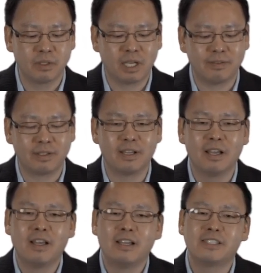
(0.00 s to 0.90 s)
11
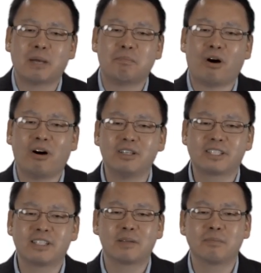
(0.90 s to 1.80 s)
is that Paul
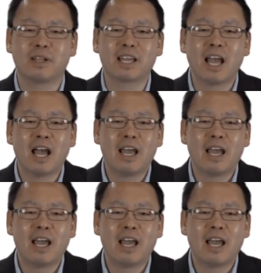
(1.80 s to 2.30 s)
says something like,